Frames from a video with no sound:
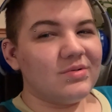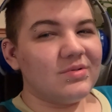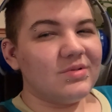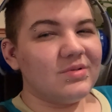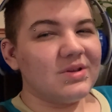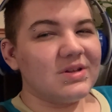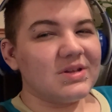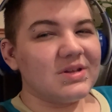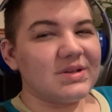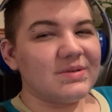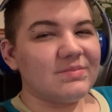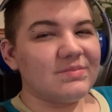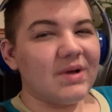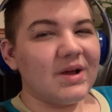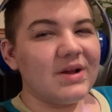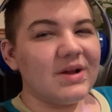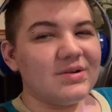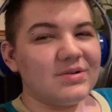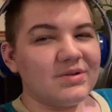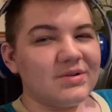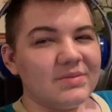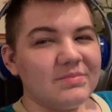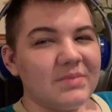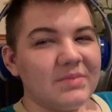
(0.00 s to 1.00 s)
This is my
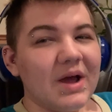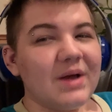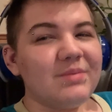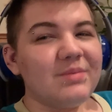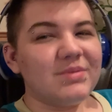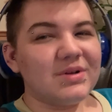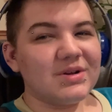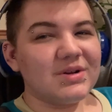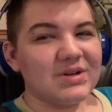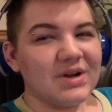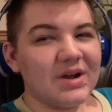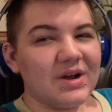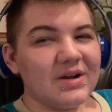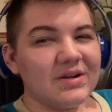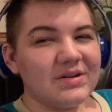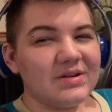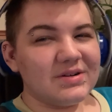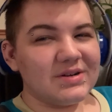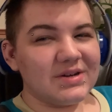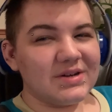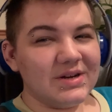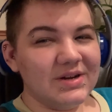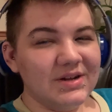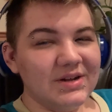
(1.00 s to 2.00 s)
dream. I'm in
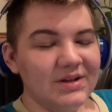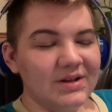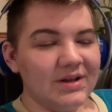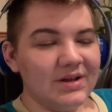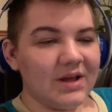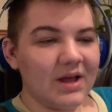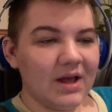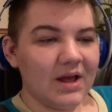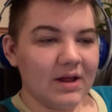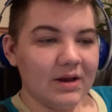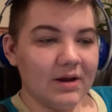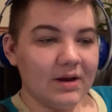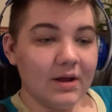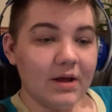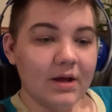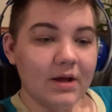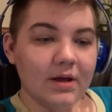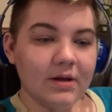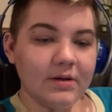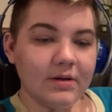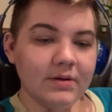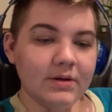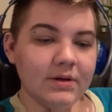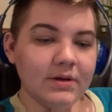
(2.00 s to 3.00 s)
charge.
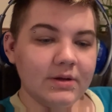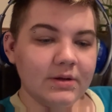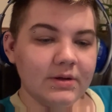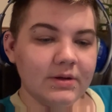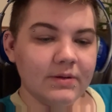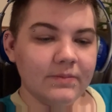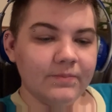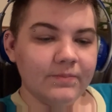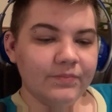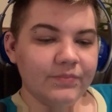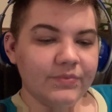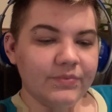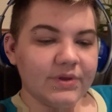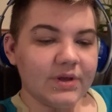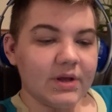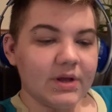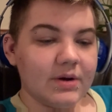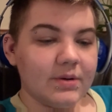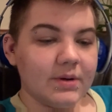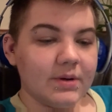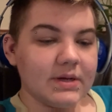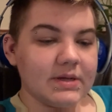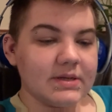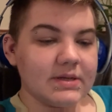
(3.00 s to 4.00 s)
And, so
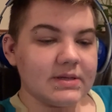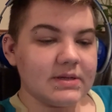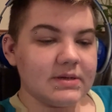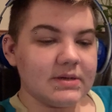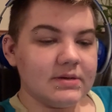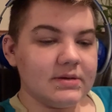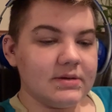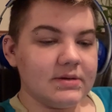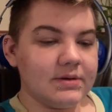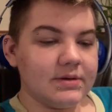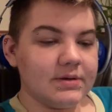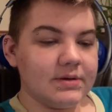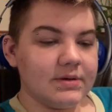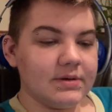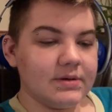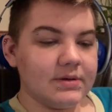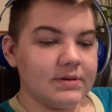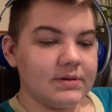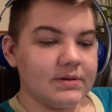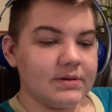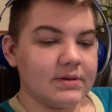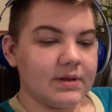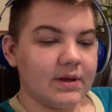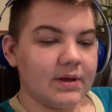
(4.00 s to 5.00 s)
anyways.
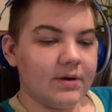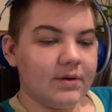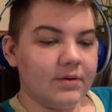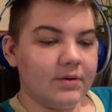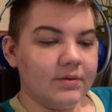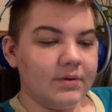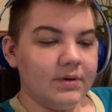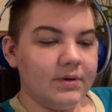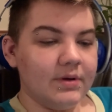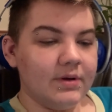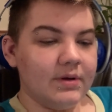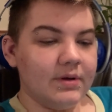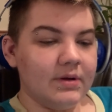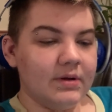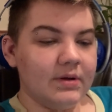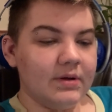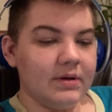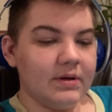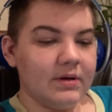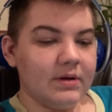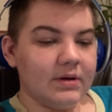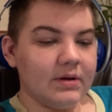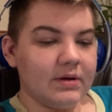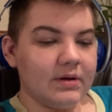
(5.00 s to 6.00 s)
So,
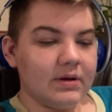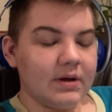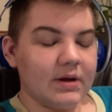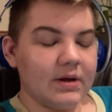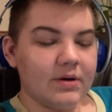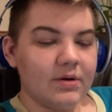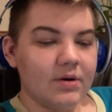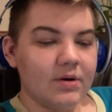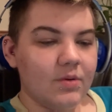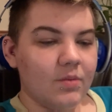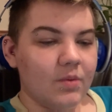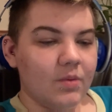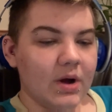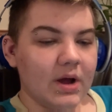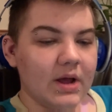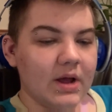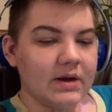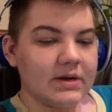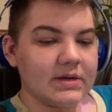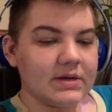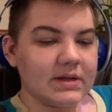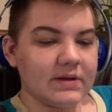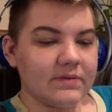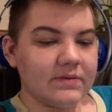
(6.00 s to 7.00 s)
I don't know why I
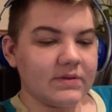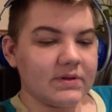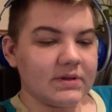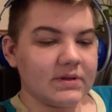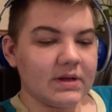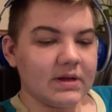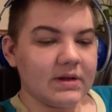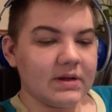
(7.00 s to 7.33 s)
just have the